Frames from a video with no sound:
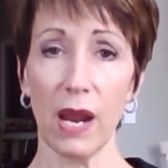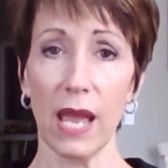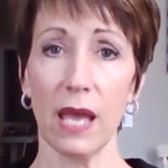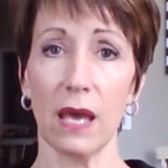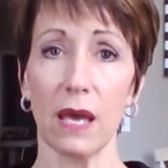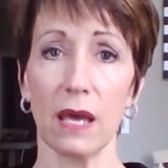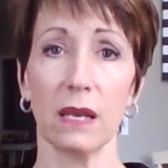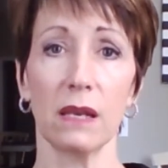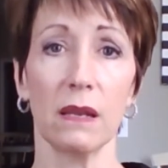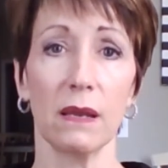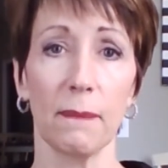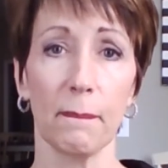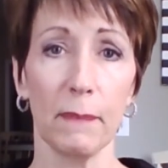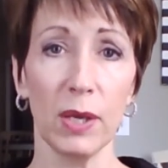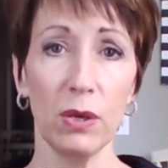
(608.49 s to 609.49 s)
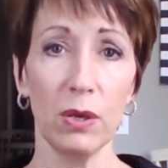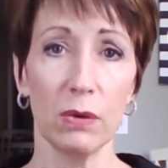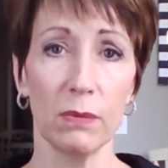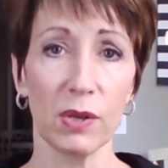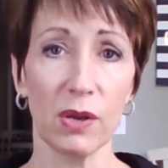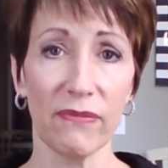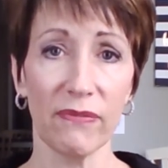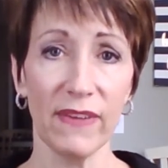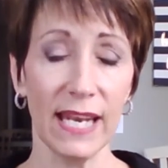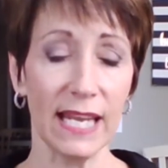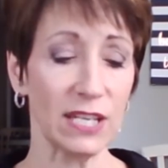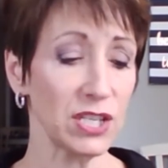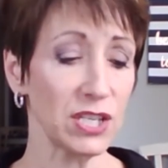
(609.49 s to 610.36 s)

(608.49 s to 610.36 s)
and boom, you're finished.